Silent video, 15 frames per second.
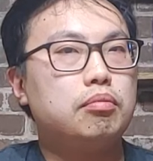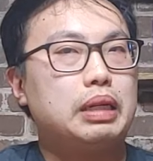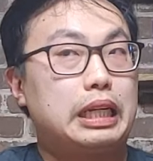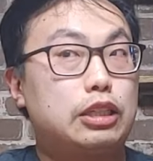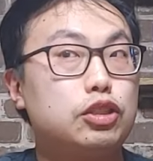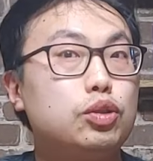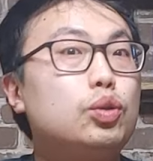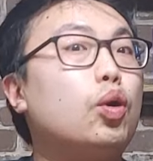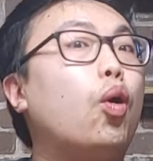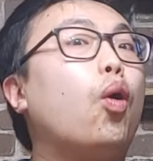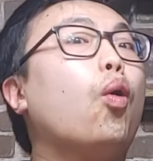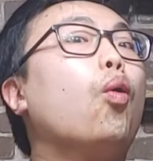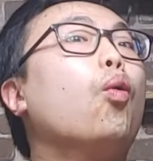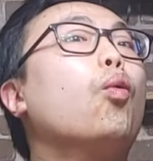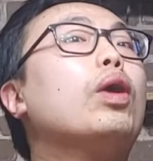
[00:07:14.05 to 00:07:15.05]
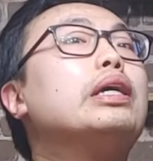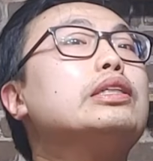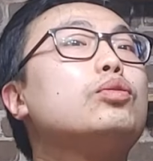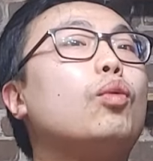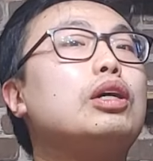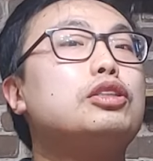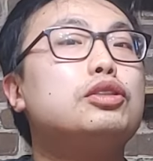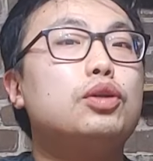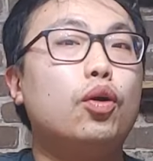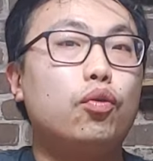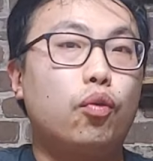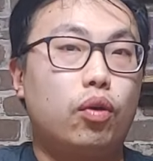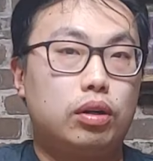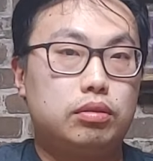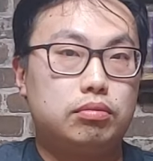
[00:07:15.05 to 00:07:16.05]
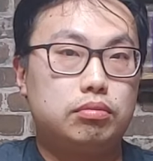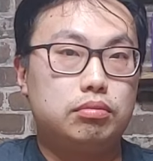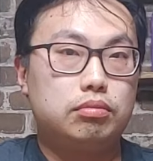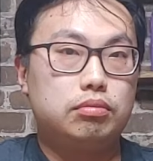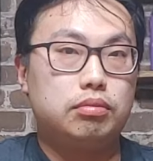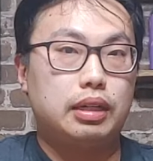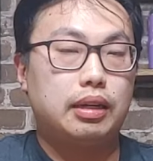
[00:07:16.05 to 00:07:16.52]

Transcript: But like, do you always want to go for it?